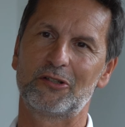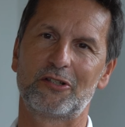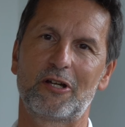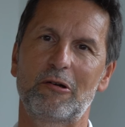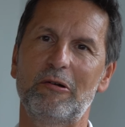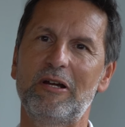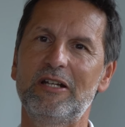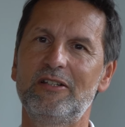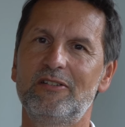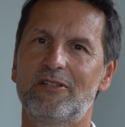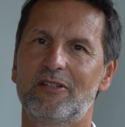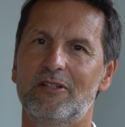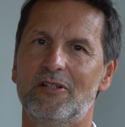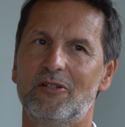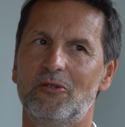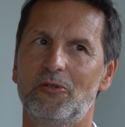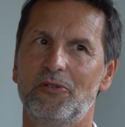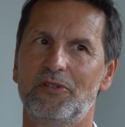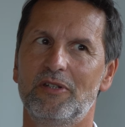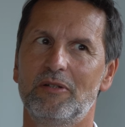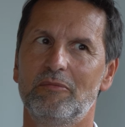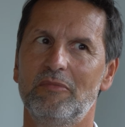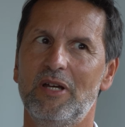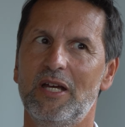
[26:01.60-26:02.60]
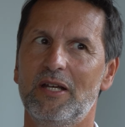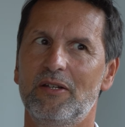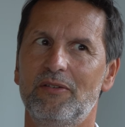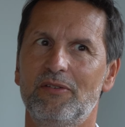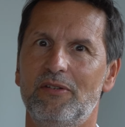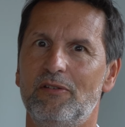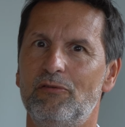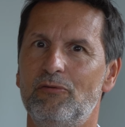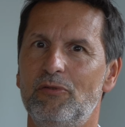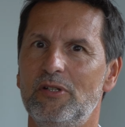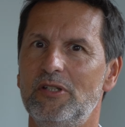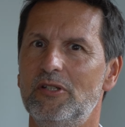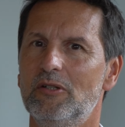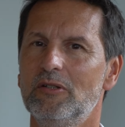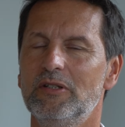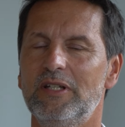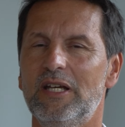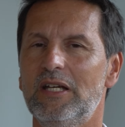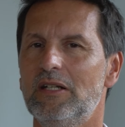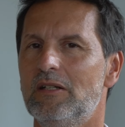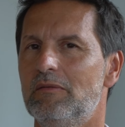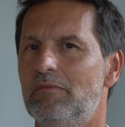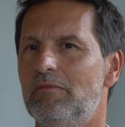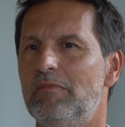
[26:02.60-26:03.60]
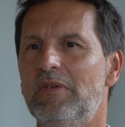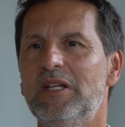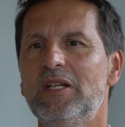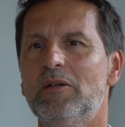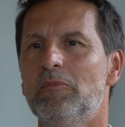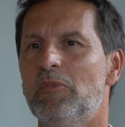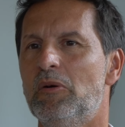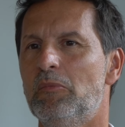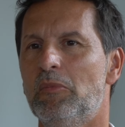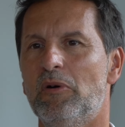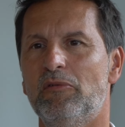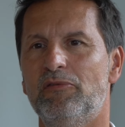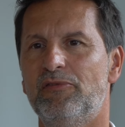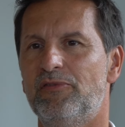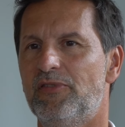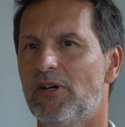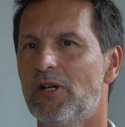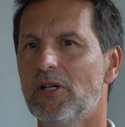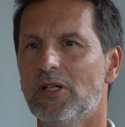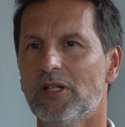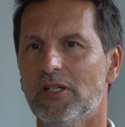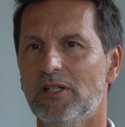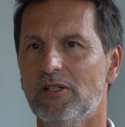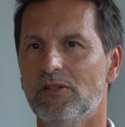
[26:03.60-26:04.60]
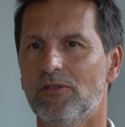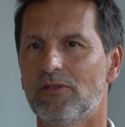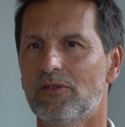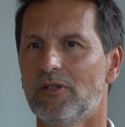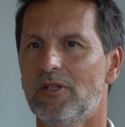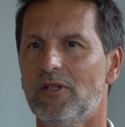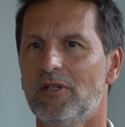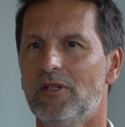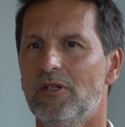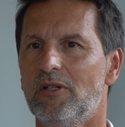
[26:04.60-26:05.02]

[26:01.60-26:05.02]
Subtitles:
director, who said, Max, if we don't get a minimum of fuglies,